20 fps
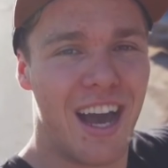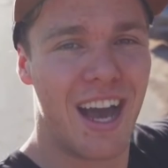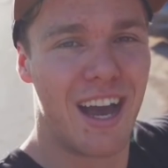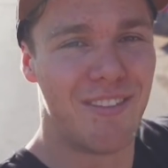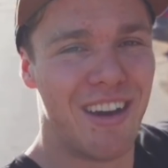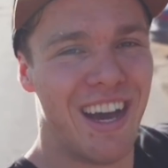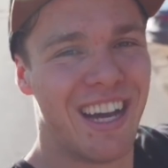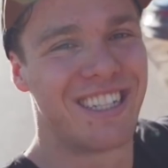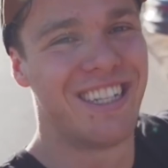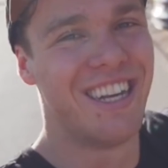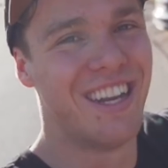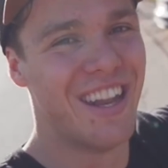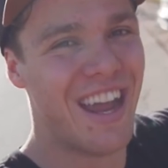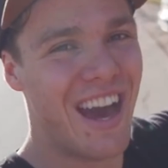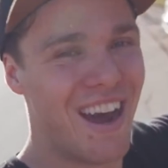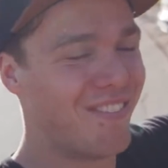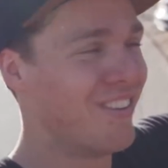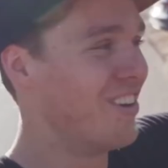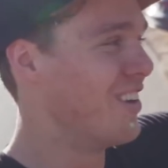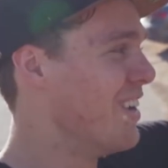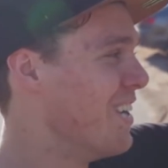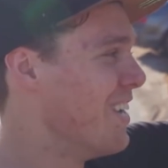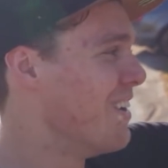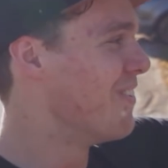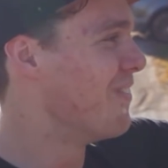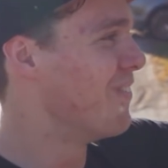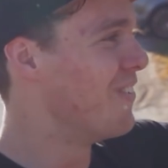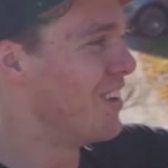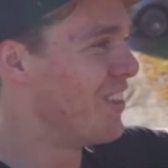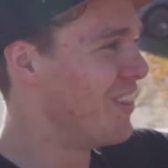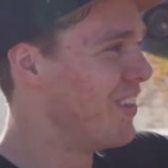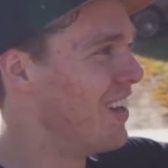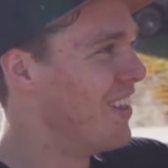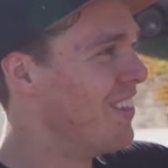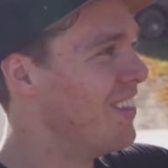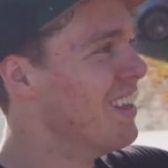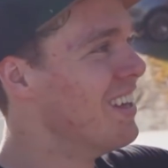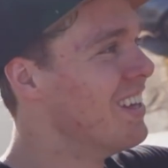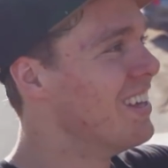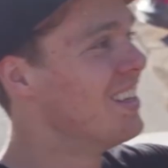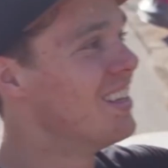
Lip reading: I have actually never ridden